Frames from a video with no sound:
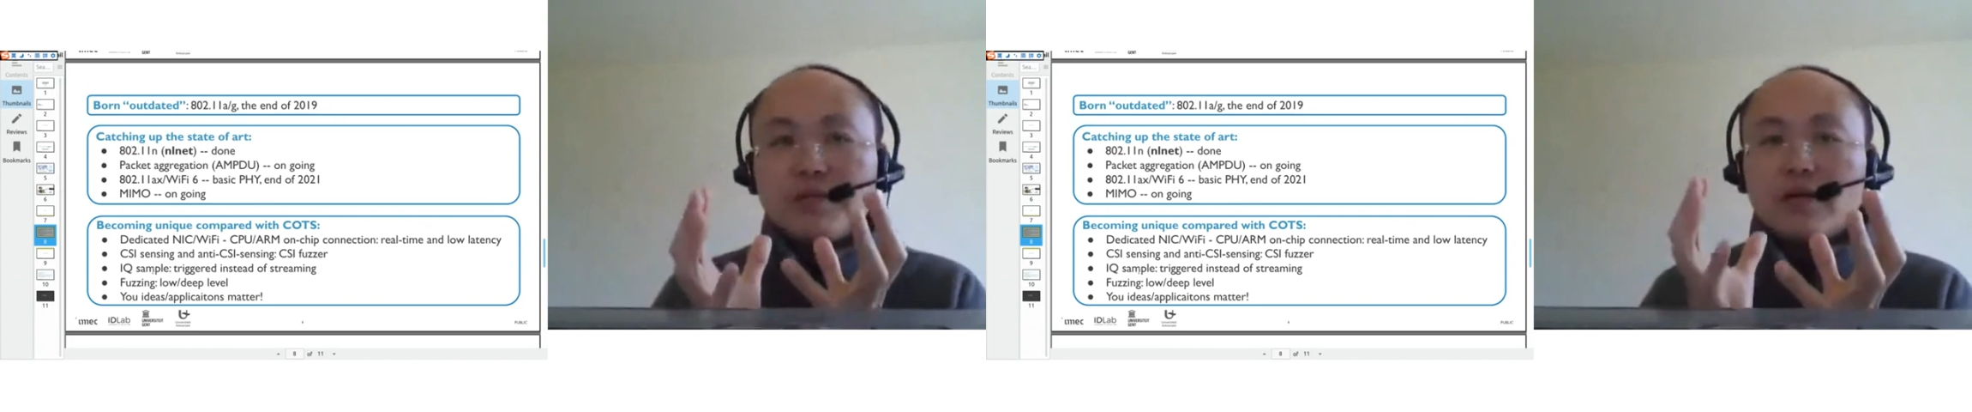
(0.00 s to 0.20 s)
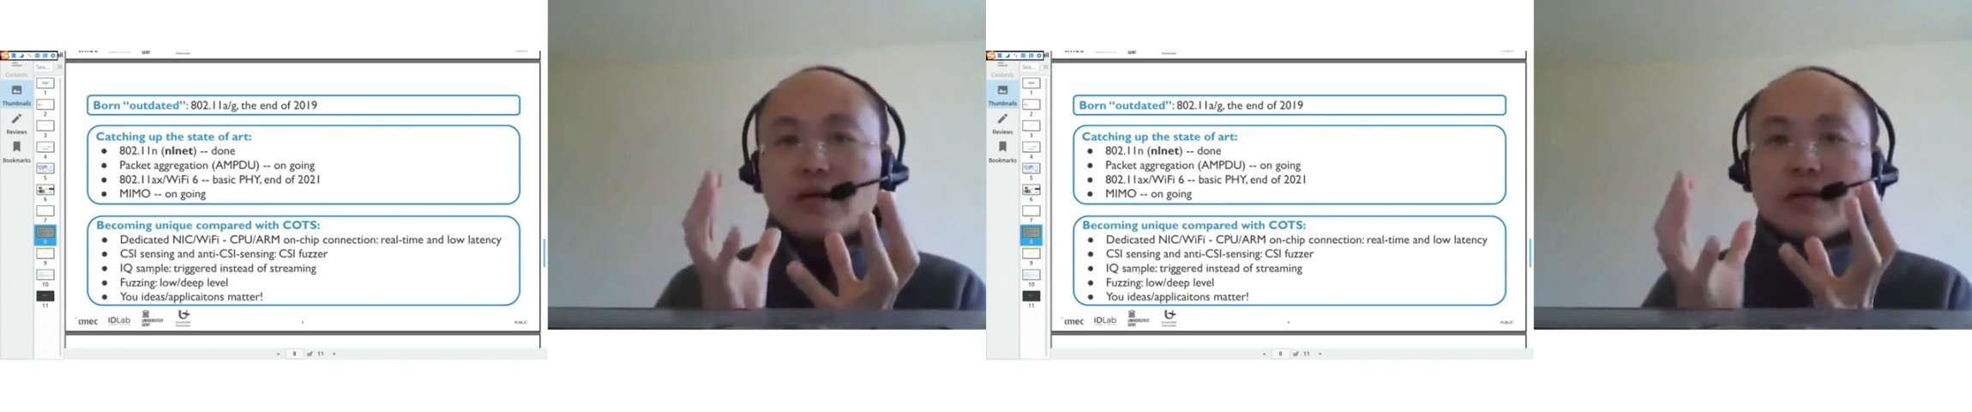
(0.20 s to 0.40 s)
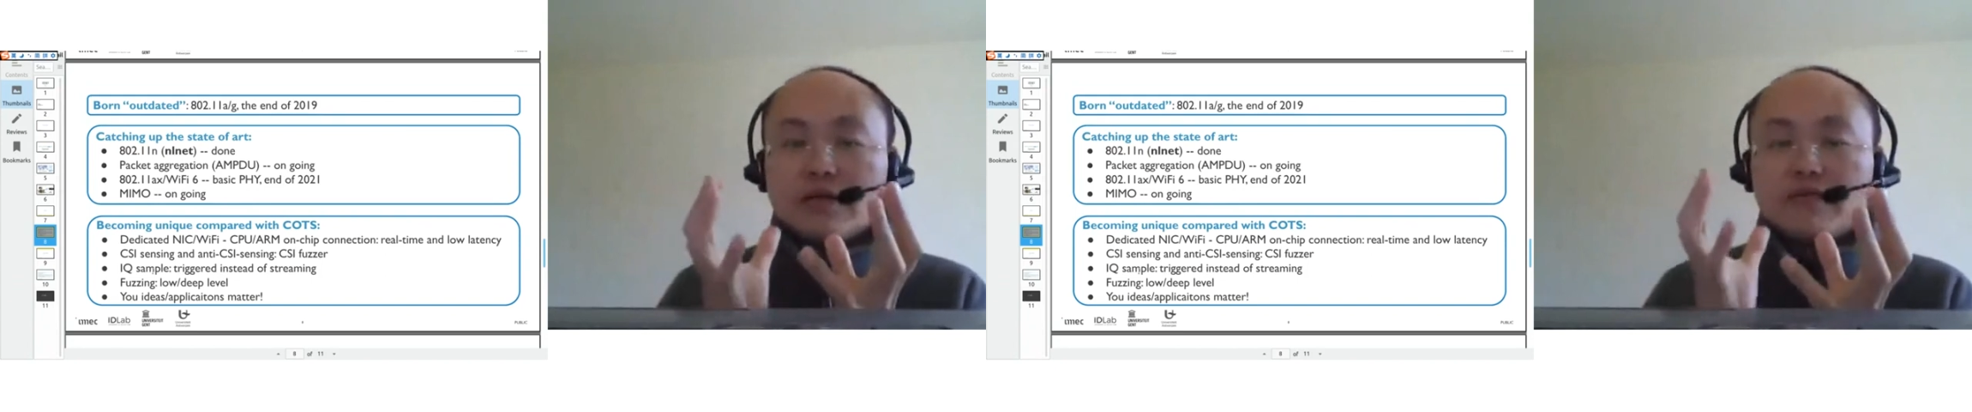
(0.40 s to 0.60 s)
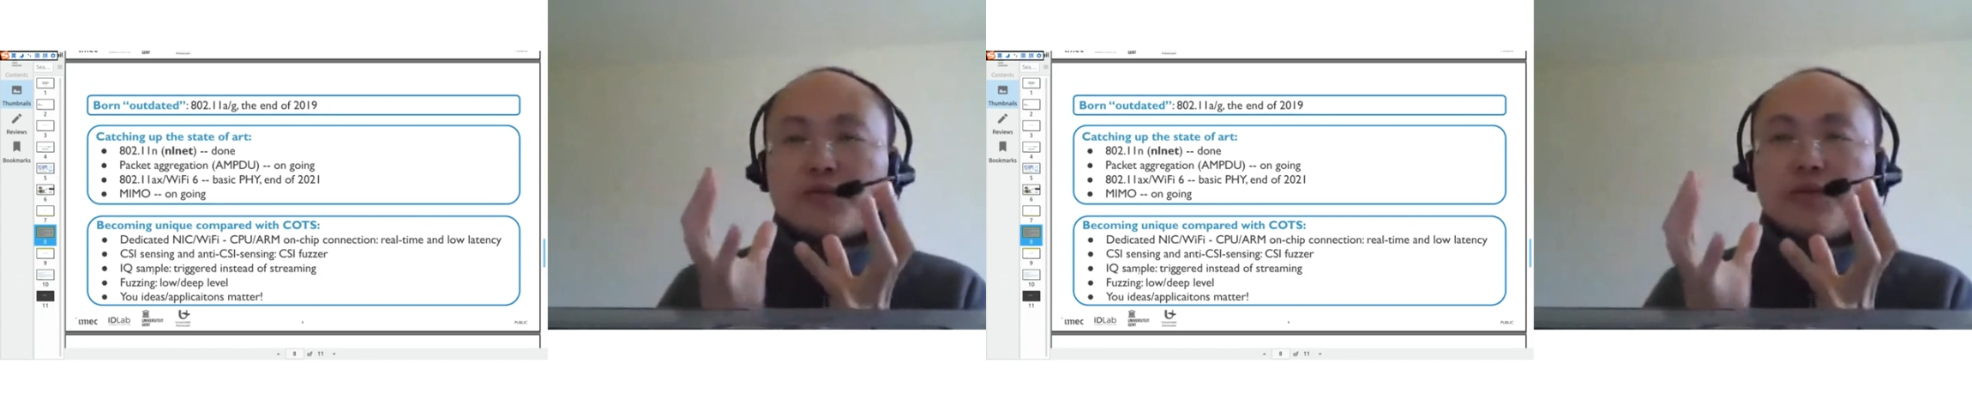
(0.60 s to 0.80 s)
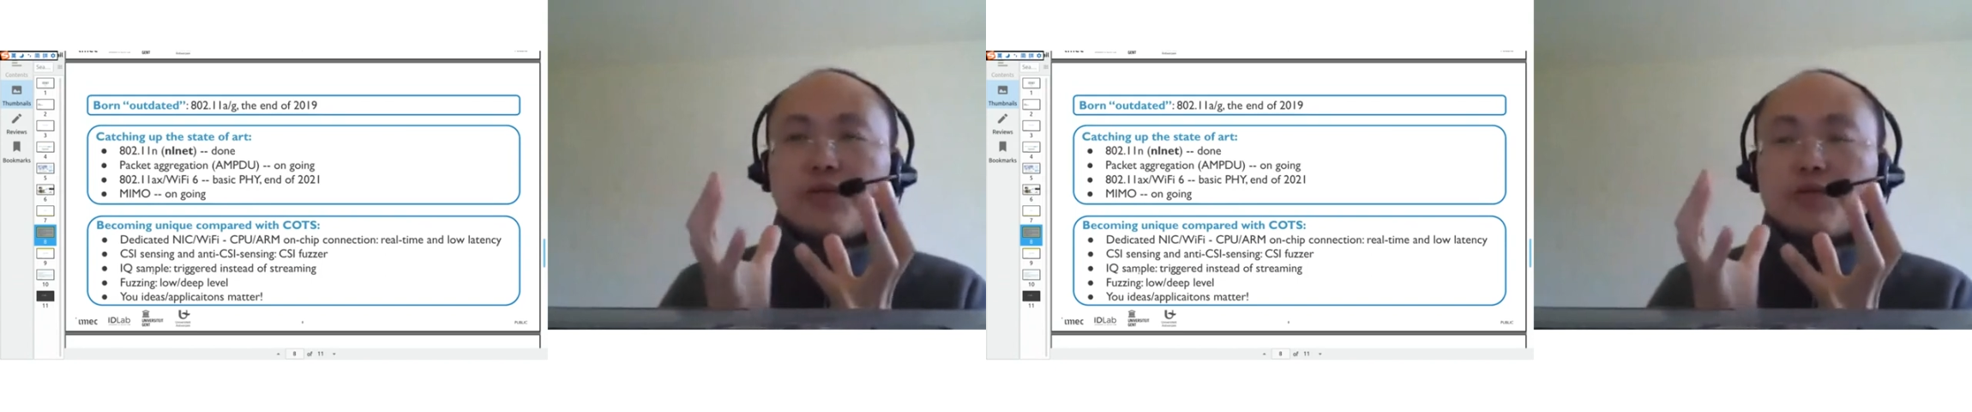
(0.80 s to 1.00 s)
there are lots of
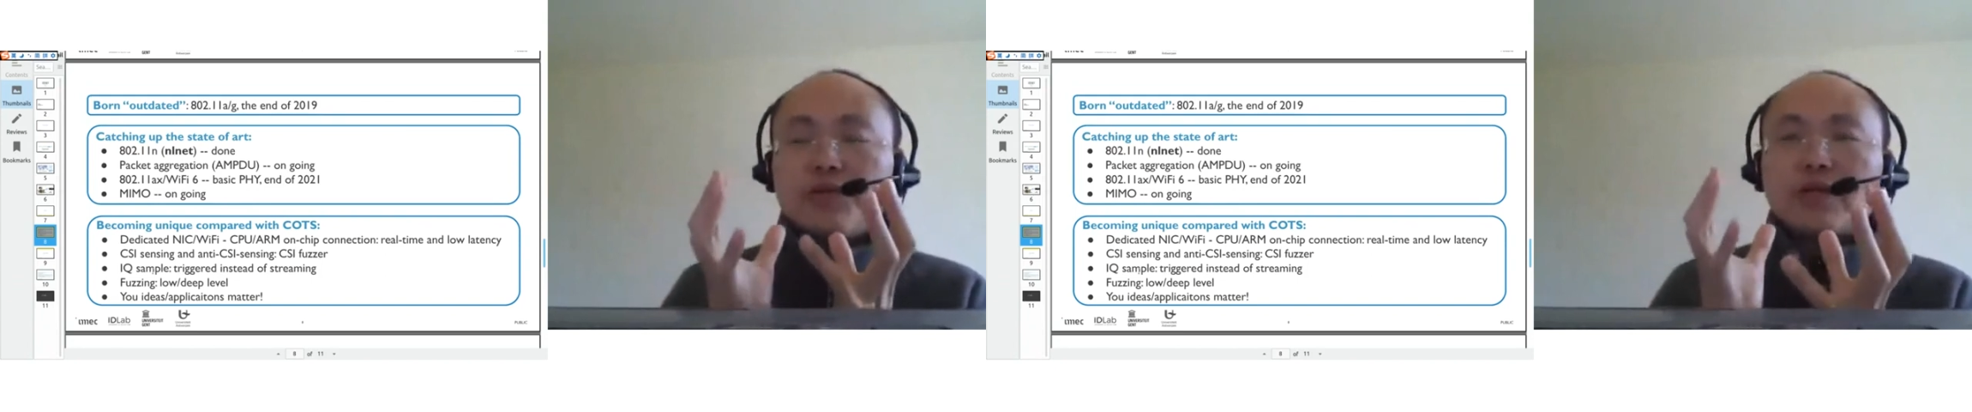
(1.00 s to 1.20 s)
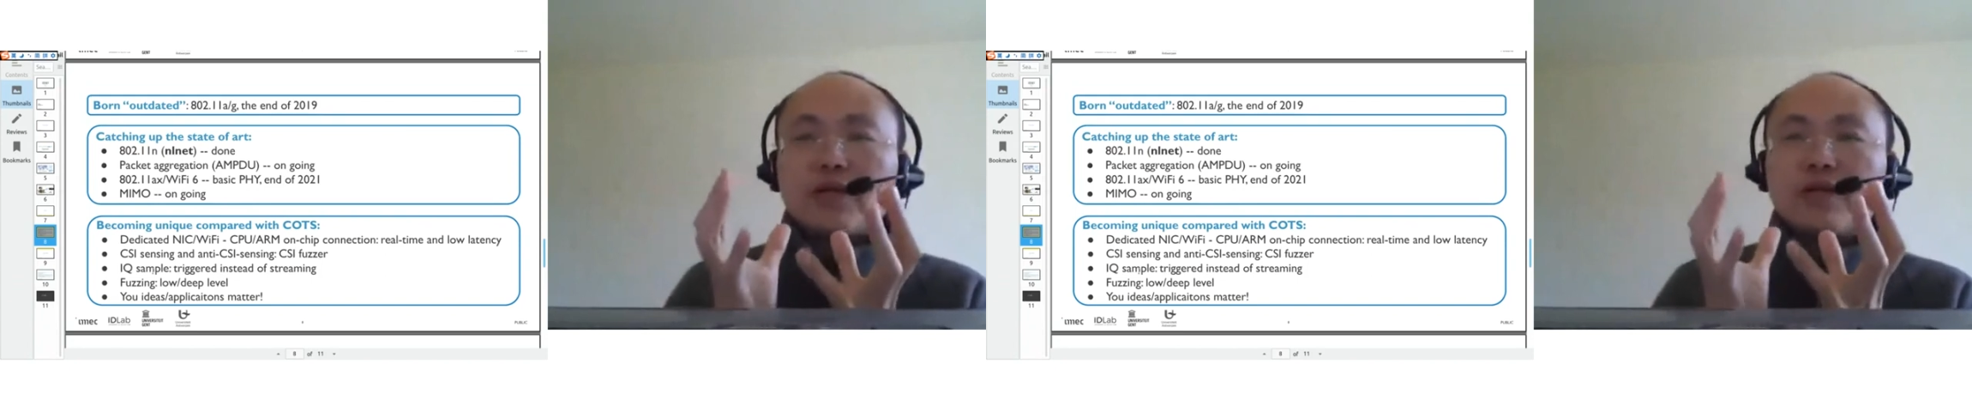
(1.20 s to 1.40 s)
trigger